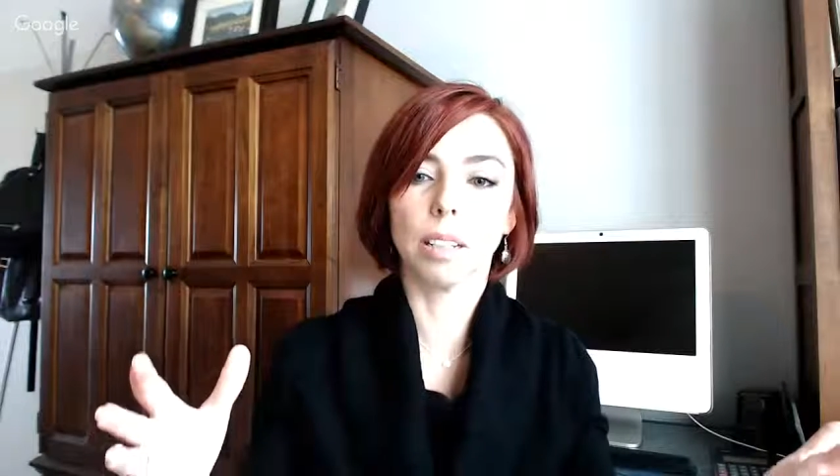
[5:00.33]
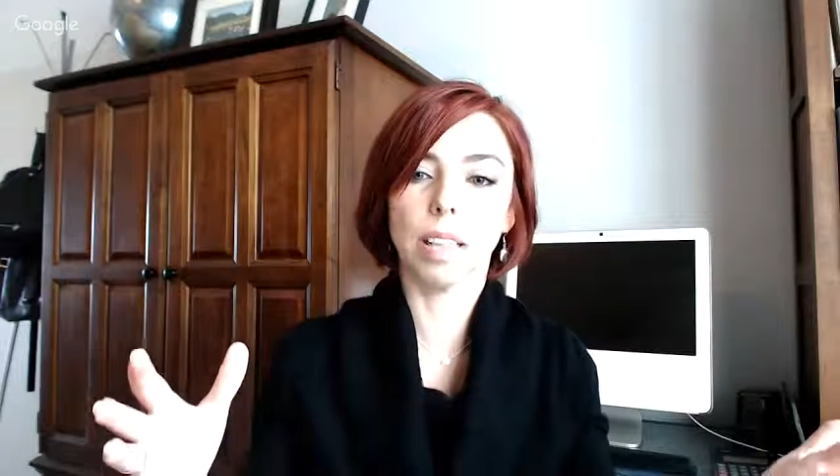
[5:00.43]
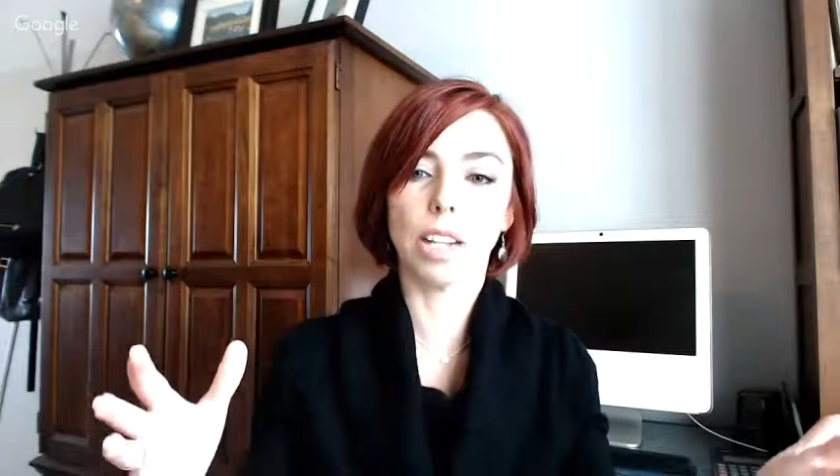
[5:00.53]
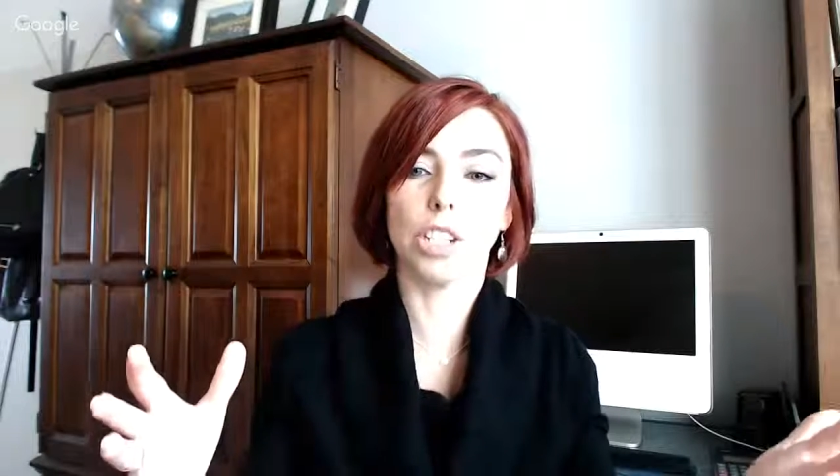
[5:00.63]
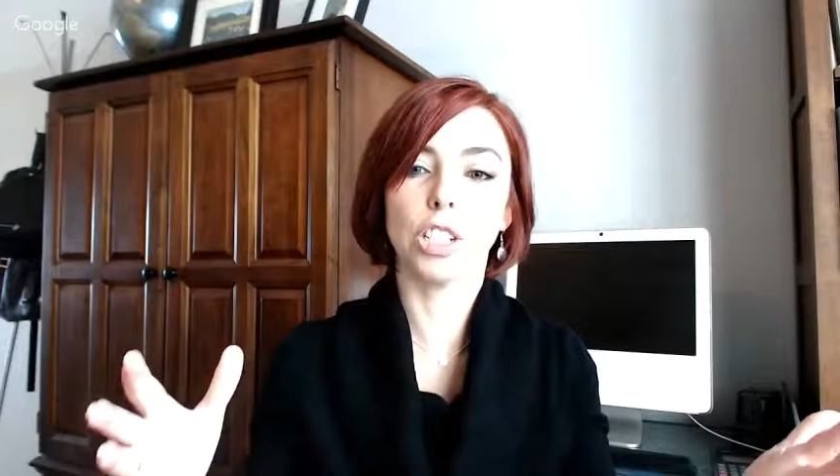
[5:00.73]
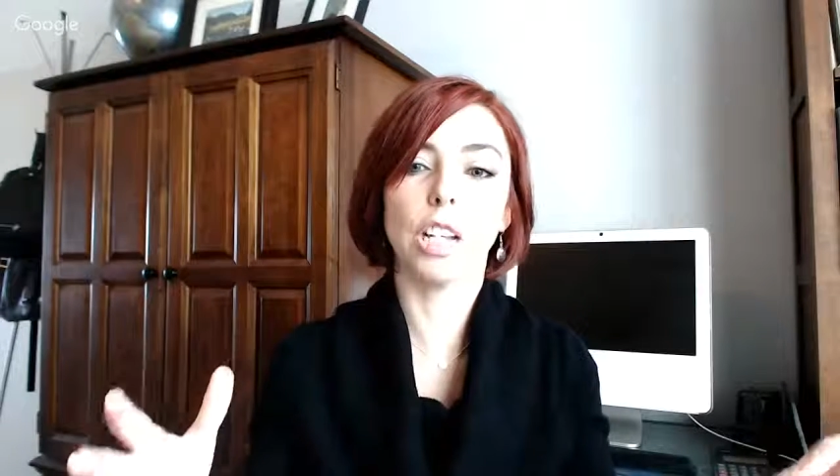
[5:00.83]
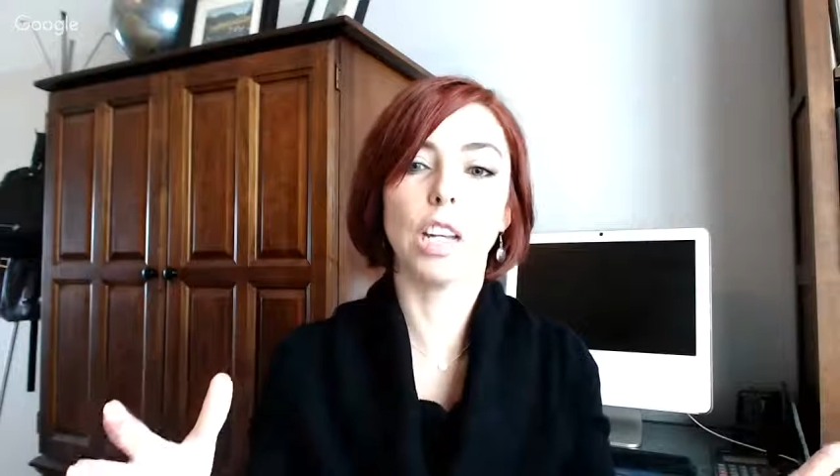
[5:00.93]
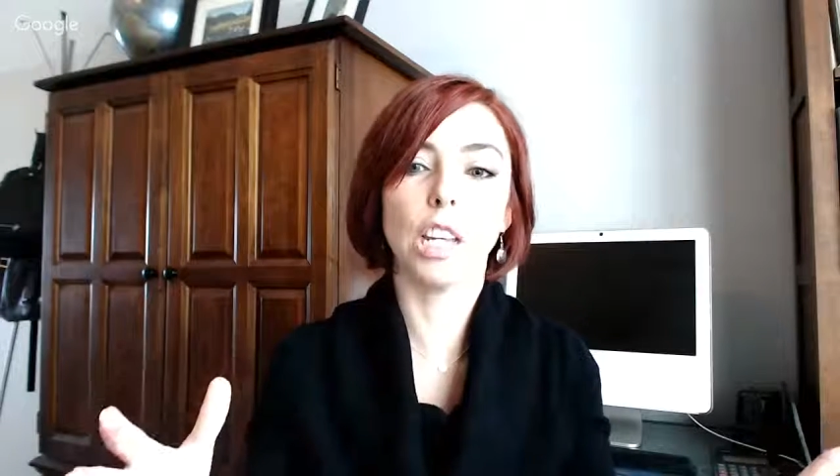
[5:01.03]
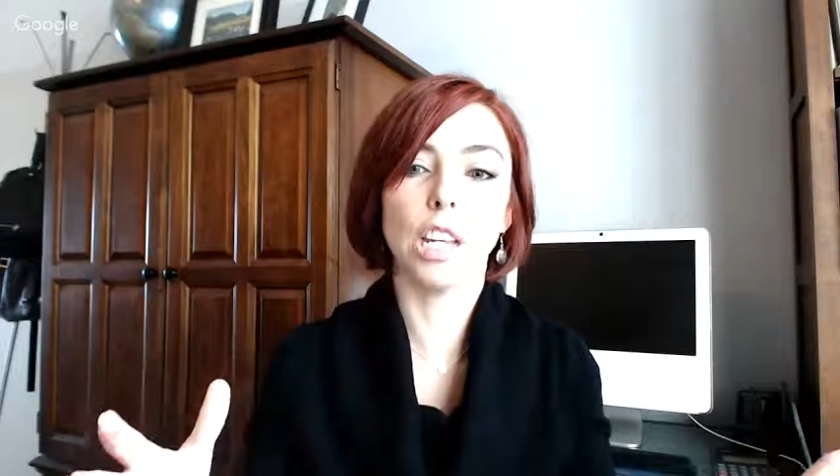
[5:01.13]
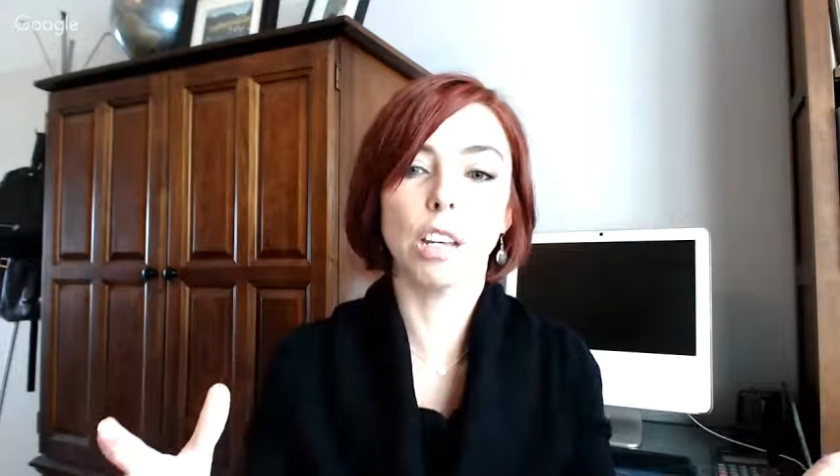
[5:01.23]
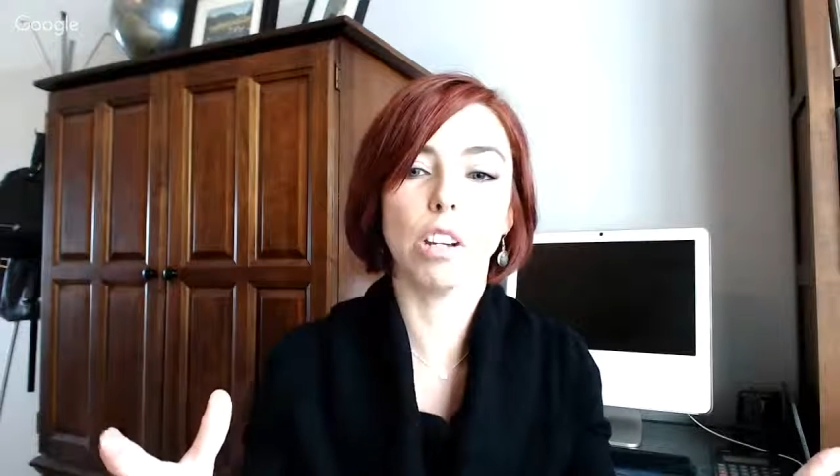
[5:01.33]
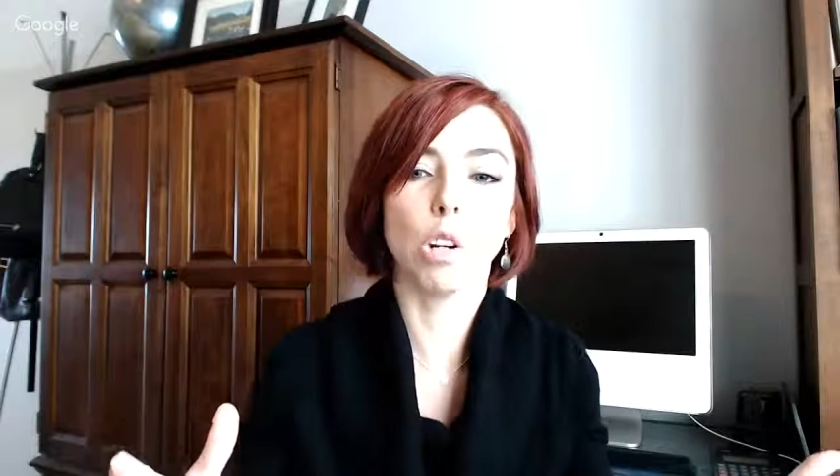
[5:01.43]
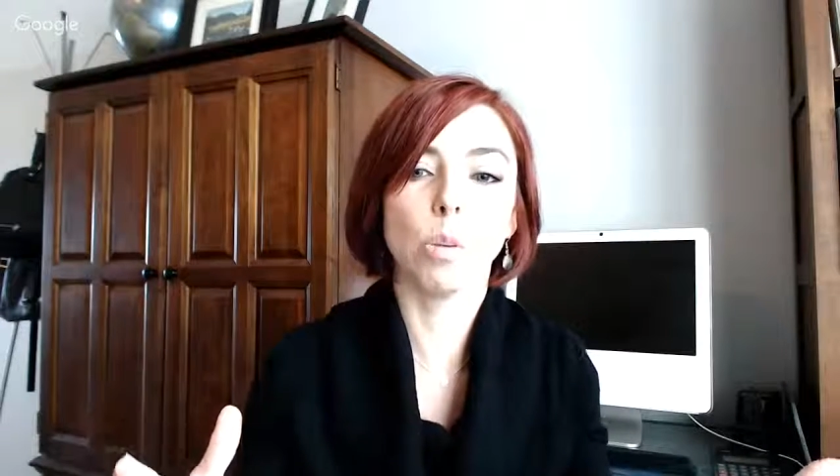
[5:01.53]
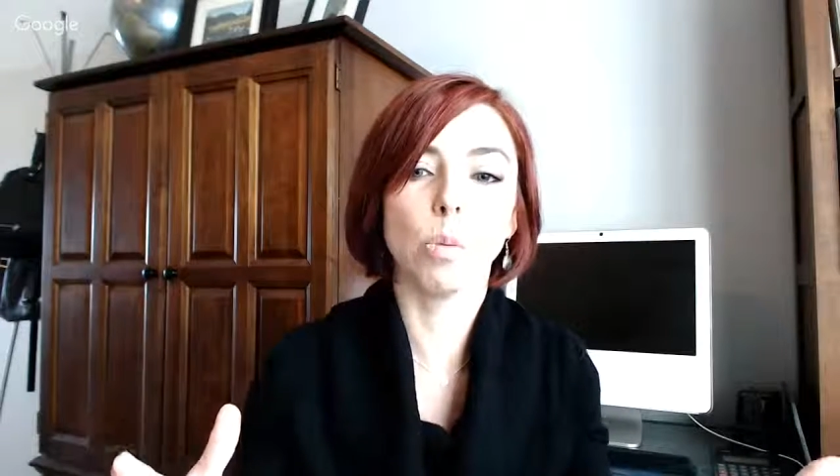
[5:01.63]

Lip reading: that she